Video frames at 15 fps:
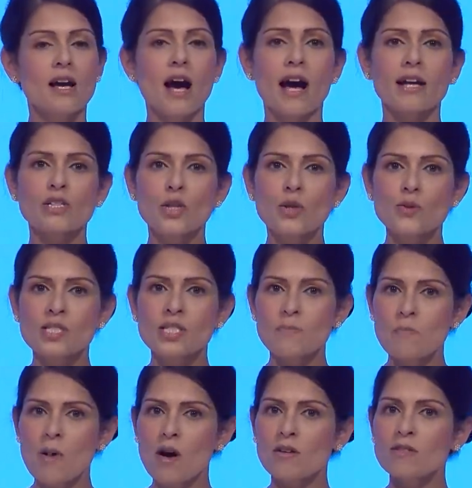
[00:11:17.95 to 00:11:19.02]
and whose
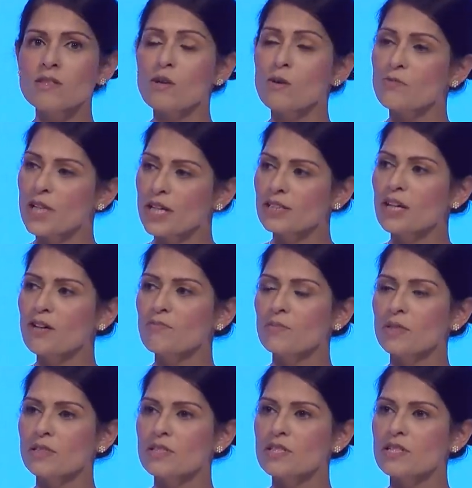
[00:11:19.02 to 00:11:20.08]
demands of their
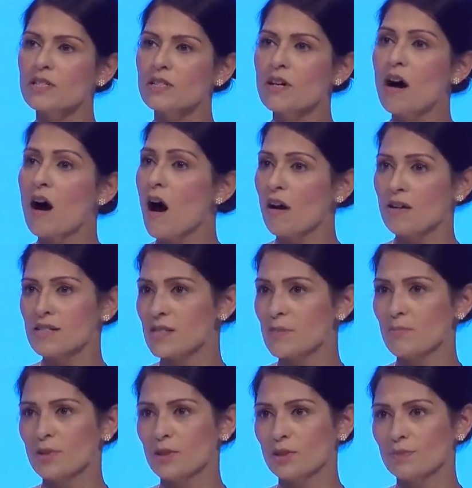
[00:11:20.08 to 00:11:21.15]
government are
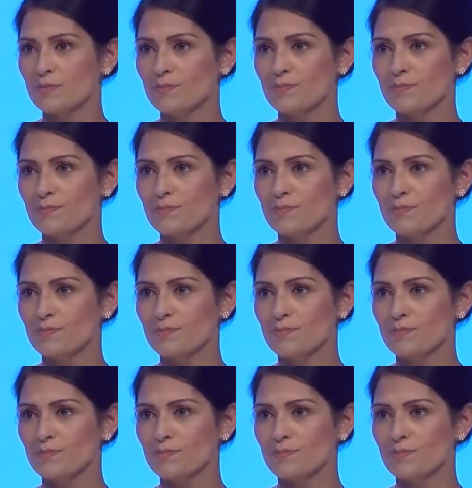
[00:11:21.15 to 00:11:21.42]
simple.